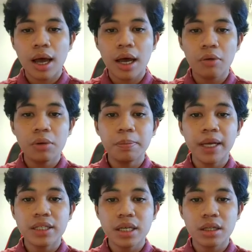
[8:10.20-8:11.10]
I will
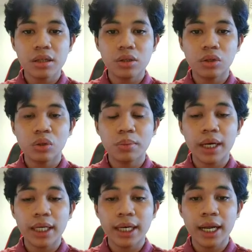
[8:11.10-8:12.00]
pass it to
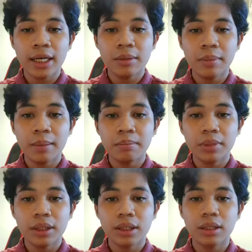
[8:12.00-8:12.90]
another
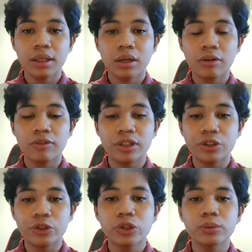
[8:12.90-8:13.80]
member of this
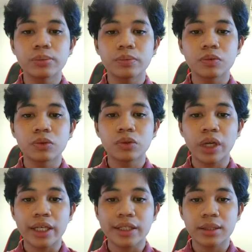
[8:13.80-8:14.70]
group to
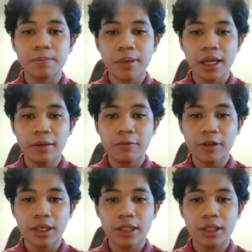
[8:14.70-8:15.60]
explain
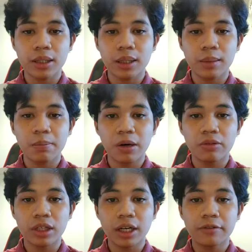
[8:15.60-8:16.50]
further about
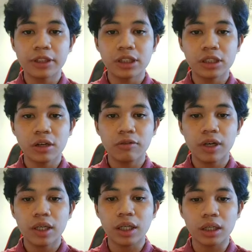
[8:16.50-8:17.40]
the diversity of
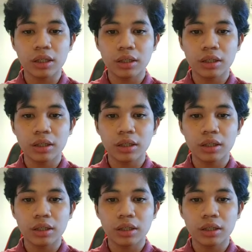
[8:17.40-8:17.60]
fungi.